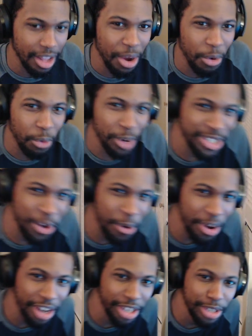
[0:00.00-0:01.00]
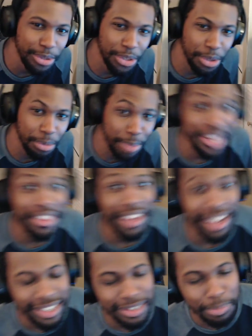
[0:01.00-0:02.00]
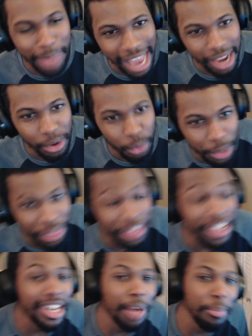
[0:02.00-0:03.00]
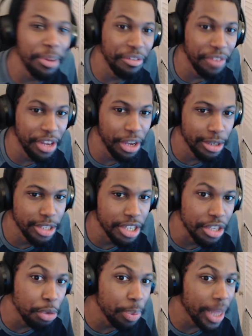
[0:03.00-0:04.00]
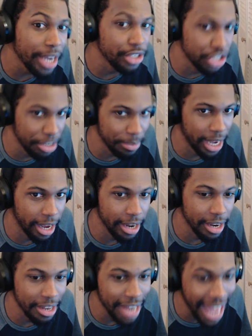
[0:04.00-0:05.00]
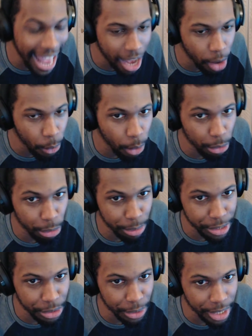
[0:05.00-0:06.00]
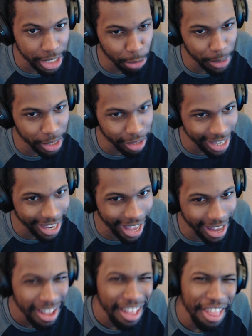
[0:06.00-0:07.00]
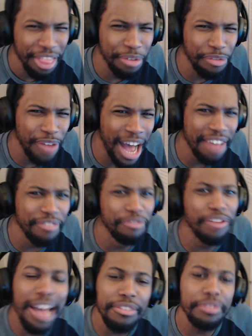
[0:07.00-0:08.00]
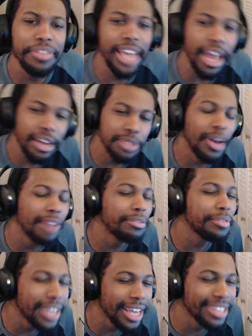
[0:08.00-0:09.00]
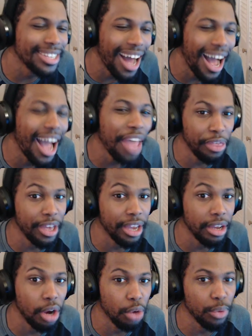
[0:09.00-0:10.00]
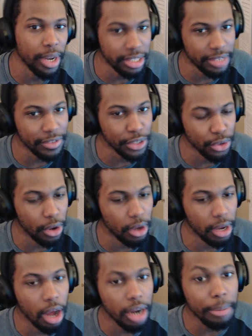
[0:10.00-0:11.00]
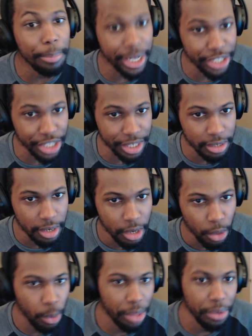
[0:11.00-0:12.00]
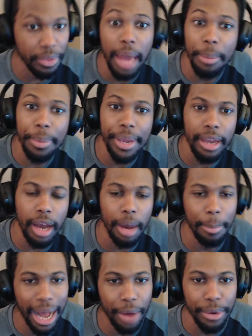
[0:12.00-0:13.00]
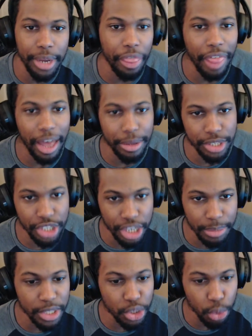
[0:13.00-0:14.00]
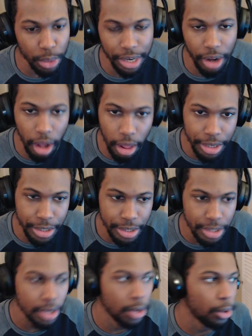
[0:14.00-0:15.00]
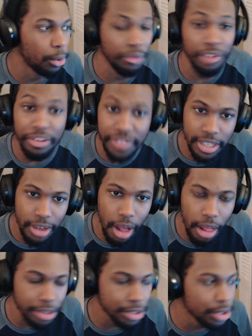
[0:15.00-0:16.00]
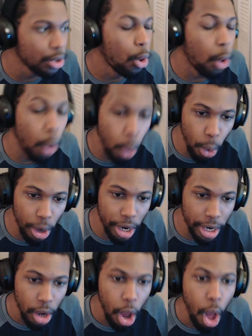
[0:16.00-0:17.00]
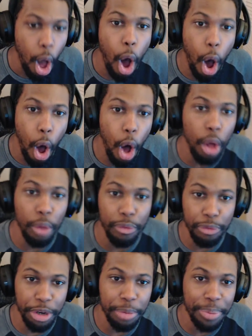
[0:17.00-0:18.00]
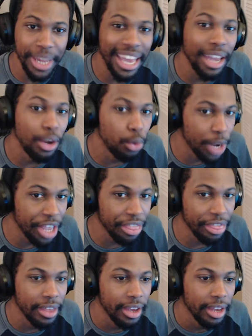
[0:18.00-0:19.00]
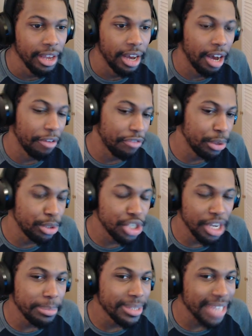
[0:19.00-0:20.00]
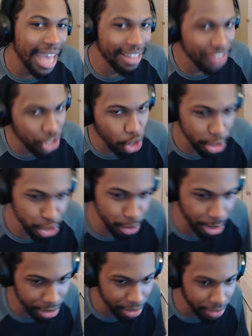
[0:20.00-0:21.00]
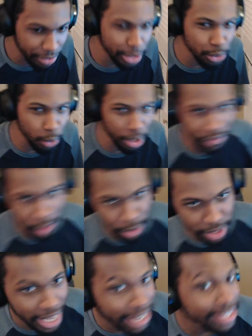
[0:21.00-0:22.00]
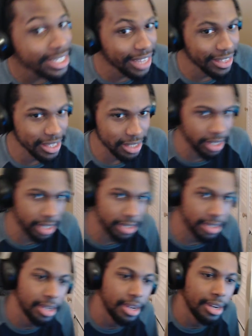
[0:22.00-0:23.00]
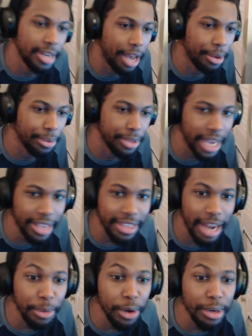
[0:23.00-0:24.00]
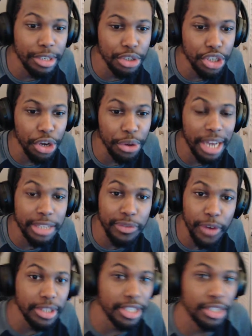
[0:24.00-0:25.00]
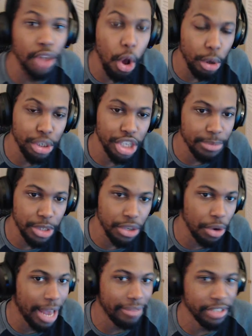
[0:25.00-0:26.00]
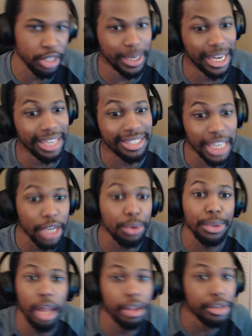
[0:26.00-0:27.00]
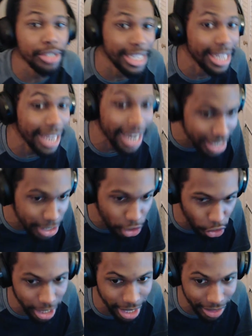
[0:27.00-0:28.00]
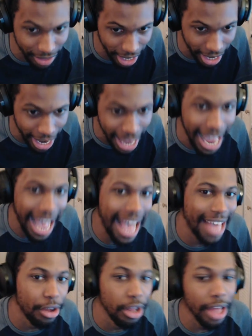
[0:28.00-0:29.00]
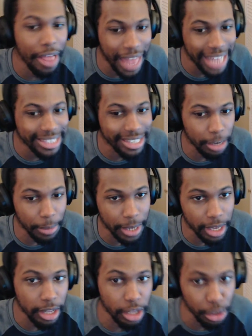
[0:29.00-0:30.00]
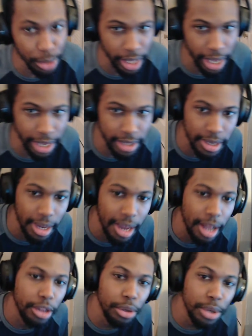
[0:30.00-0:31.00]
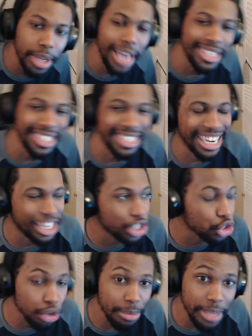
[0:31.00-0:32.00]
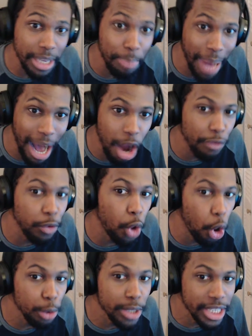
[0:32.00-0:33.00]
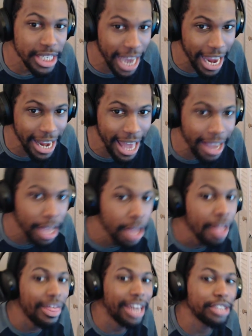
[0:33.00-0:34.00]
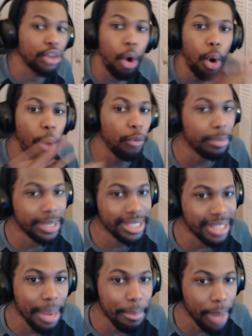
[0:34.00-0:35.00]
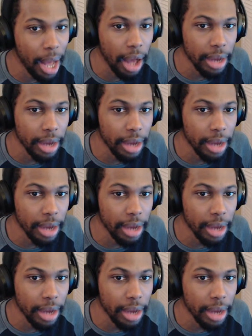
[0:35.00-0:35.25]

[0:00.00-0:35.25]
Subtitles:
What's going on YouTube? Beanie Thuggish back with the accompanying video to the new player gym guide. Now what we'll be doing is we'll be looking at the five of the decks that I think are relatively strong on a budget, whether that be about 1,000 gems and $20 or $15, or all free to play with a few gems and the card trader. There's one of those decks in this list. Now, the deck that I'm going to show you guys first is all gems. You don't have to spend a single dollar to get any card in the deck at all, and that's going to be Luna Lights. Luna Lights is an extremely powerful OTK deck that is all from the same box.